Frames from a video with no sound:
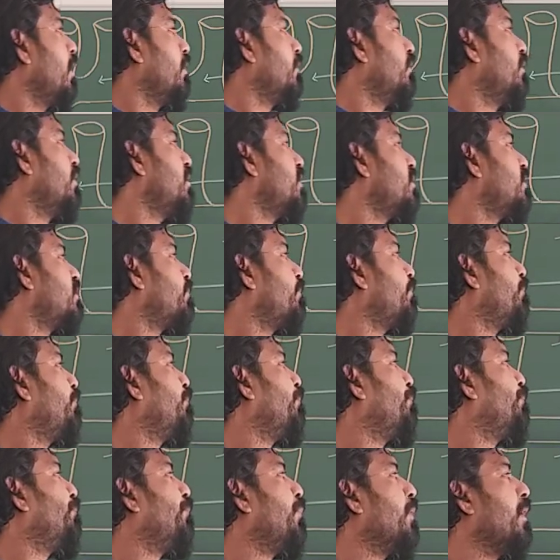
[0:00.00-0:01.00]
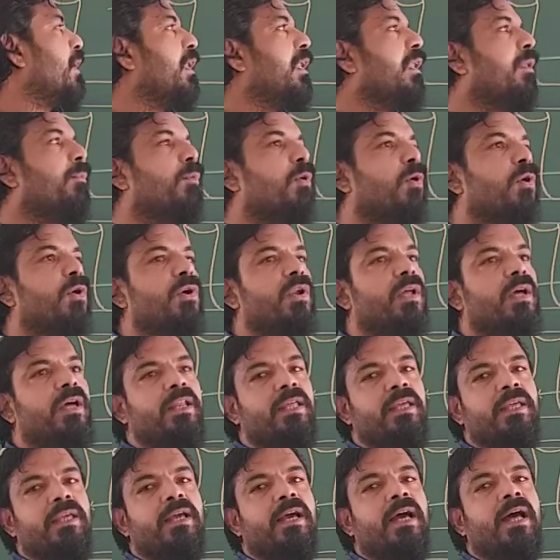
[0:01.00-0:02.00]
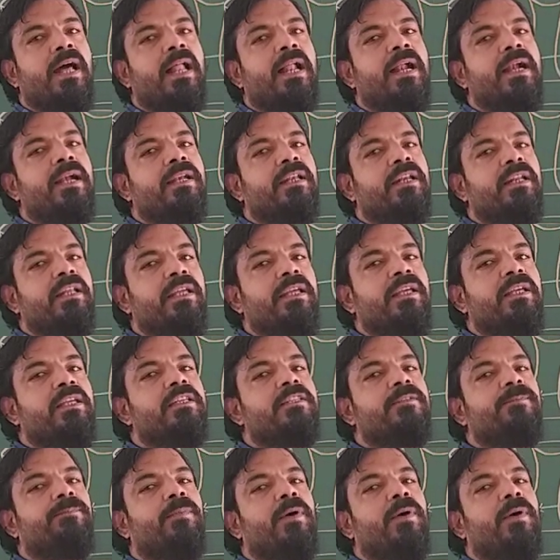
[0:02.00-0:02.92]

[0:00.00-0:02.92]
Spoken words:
This pulmonary arteries,